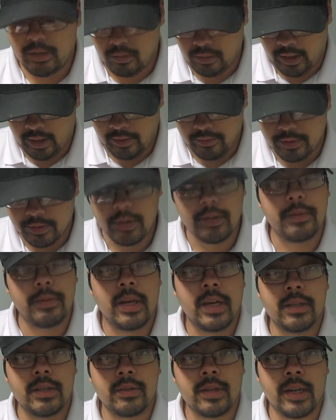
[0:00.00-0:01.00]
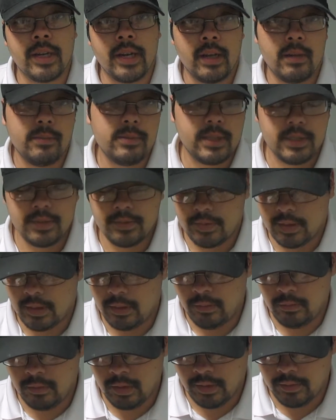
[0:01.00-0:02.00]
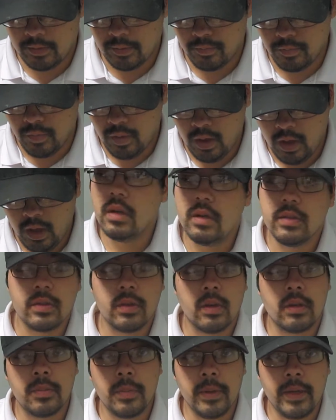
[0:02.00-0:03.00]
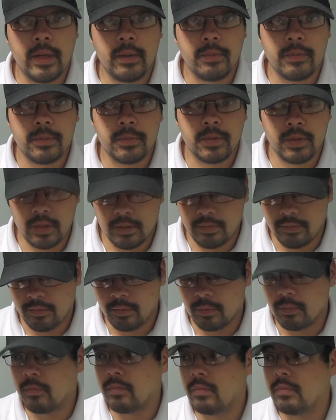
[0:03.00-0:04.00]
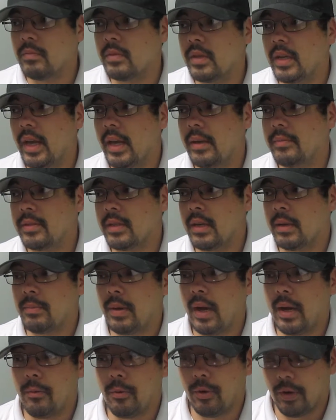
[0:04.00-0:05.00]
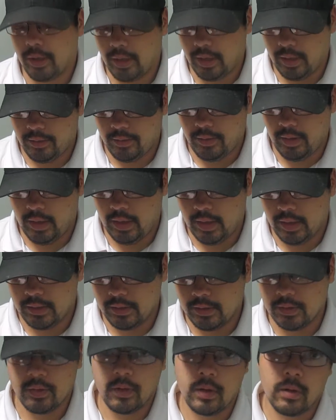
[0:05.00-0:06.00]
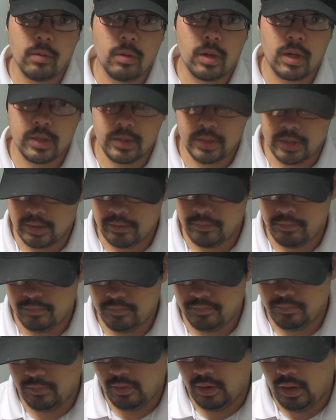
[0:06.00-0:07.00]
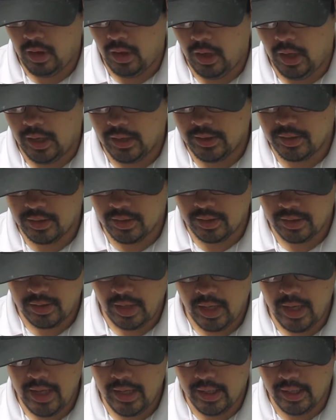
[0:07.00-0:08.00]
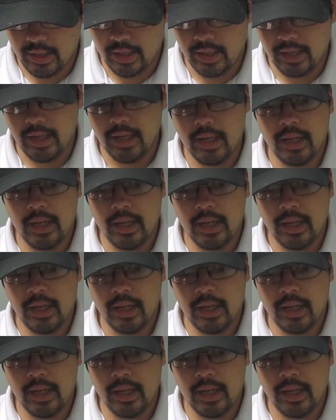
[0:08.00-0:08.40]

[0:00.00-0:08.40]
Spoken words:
don't have a Dreamcast right now, but that's fine, whatever. So I was picking up some stuff from the GameStop I work at, and this girl walks in, and she says, "Hey, can I get